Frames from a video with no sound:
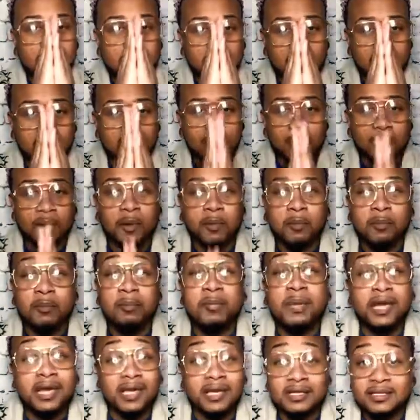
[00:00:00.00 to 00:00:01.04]
you know,
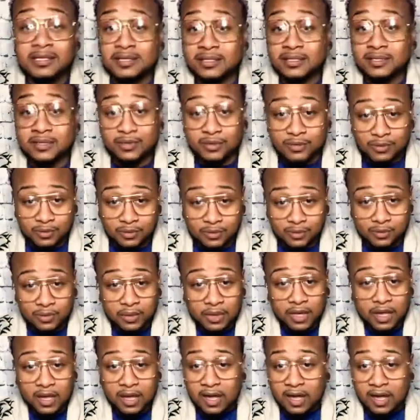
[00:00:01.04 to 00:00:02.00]
peace to